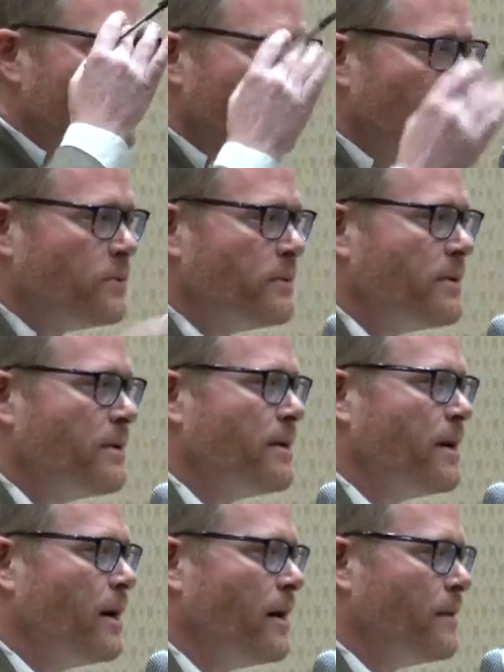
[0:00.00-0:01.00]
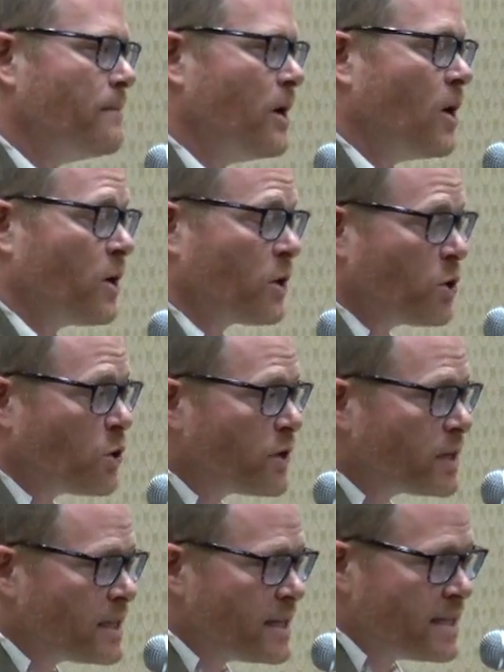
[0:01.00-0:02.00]
who uh, are
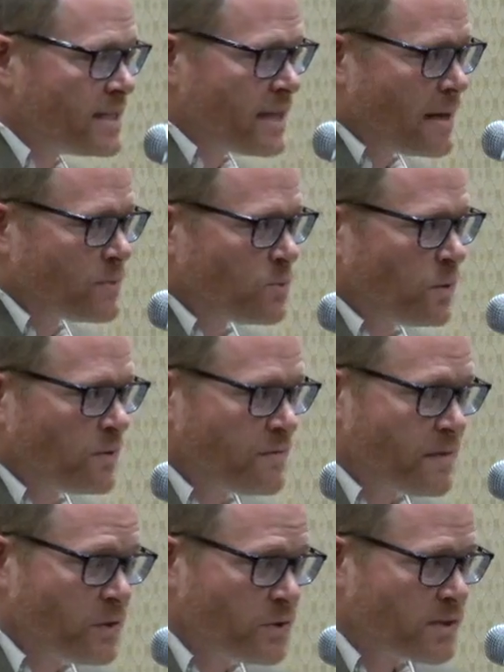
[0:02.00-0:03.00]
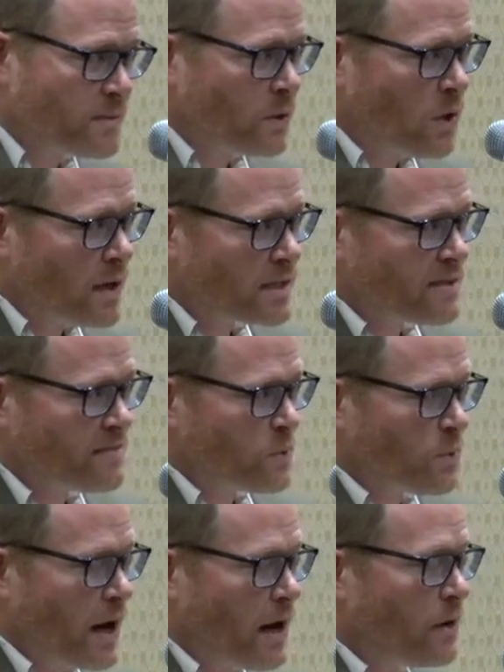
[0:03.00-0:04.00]
currently exempt will feel some loss of
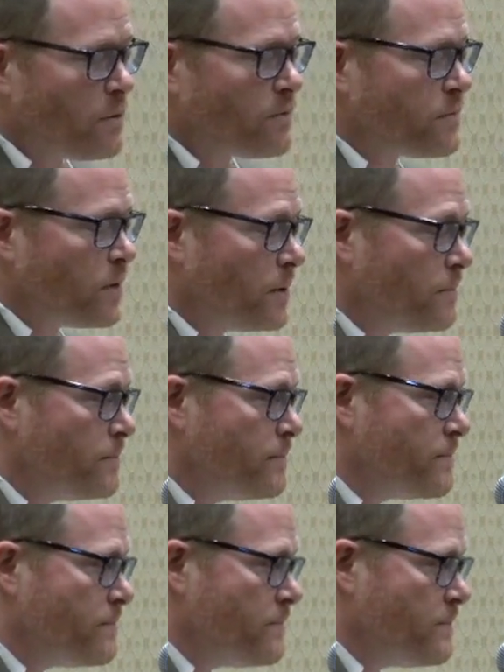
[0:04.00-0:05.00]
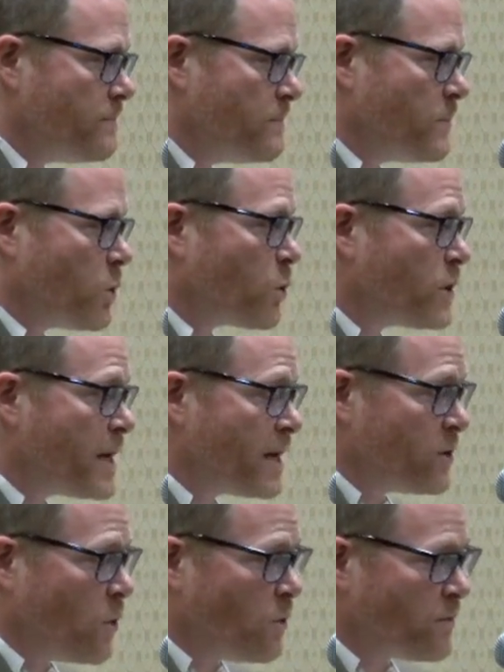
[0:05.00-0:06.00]
morale from earning
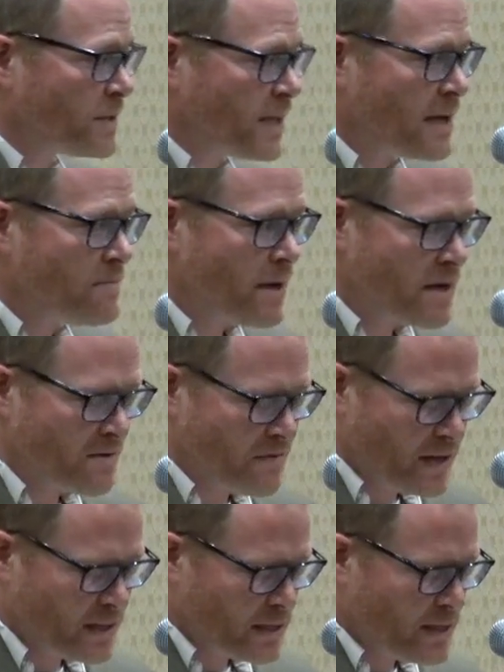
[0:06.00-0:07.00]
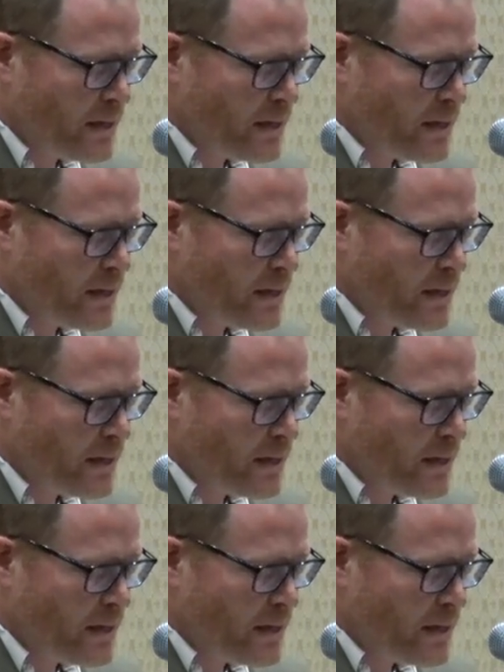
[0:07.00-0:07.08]
an overtime benefit.